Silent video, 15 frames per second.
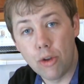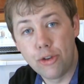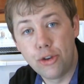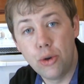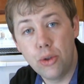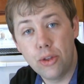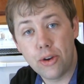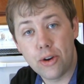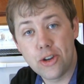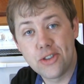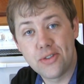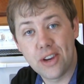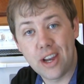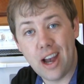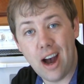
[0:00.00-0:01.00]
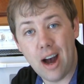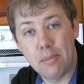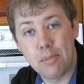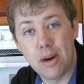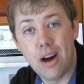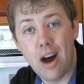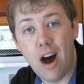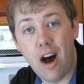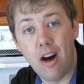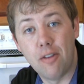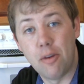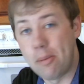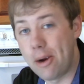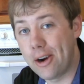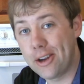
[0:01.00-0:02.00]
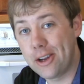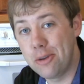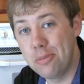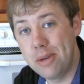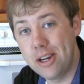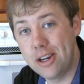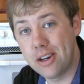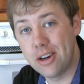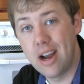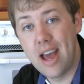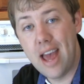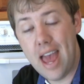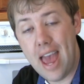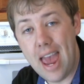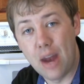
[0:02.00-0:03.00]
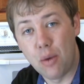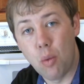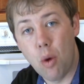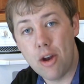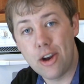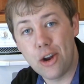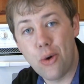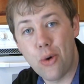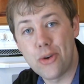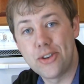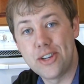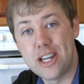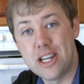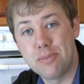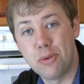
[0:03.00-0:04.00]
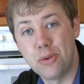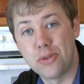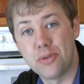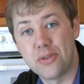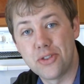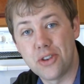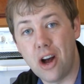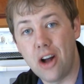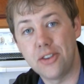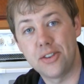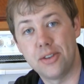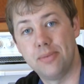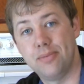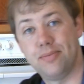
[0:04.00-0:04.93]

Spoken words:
2/3 of a cup of American beer, and 1¼ teaspoons of salt.